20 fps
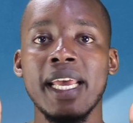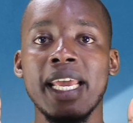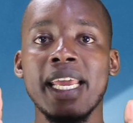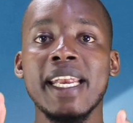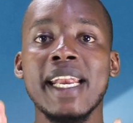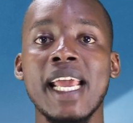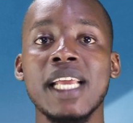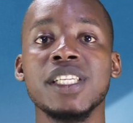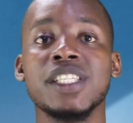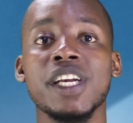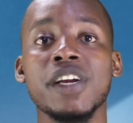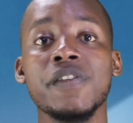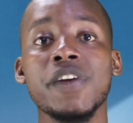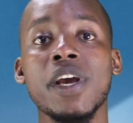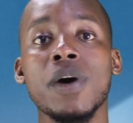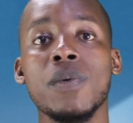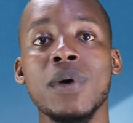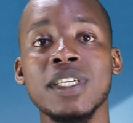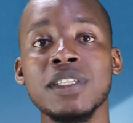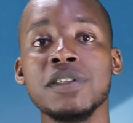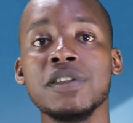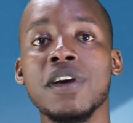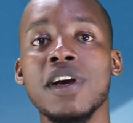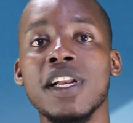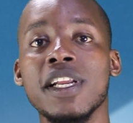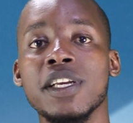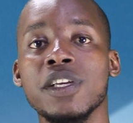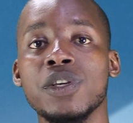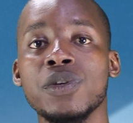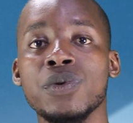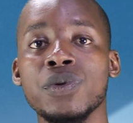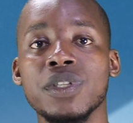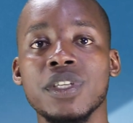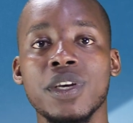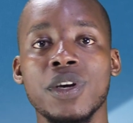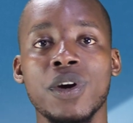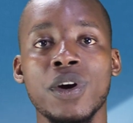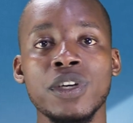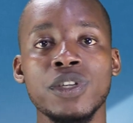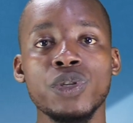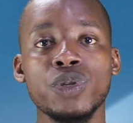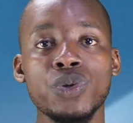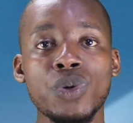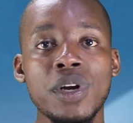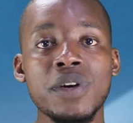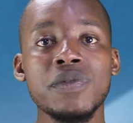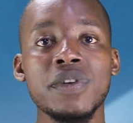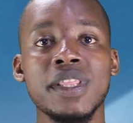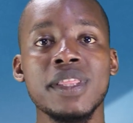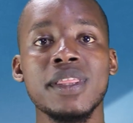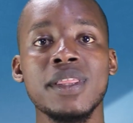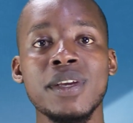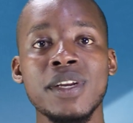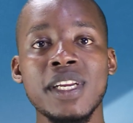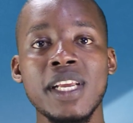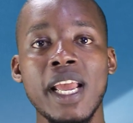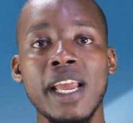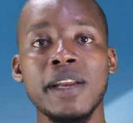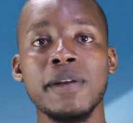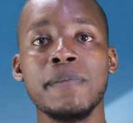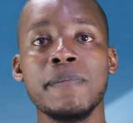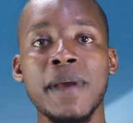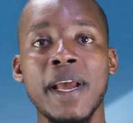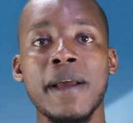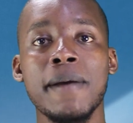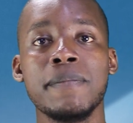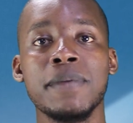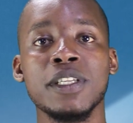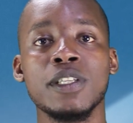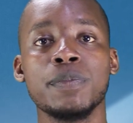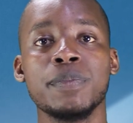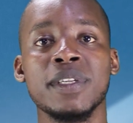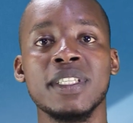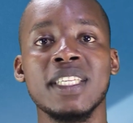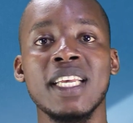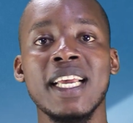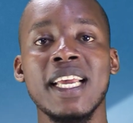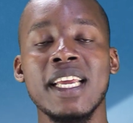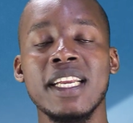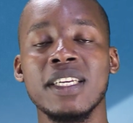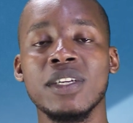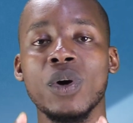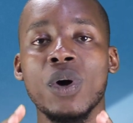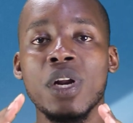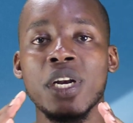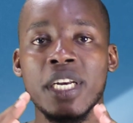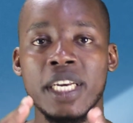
In Nigeria, one Starlink user got 238 megabits per second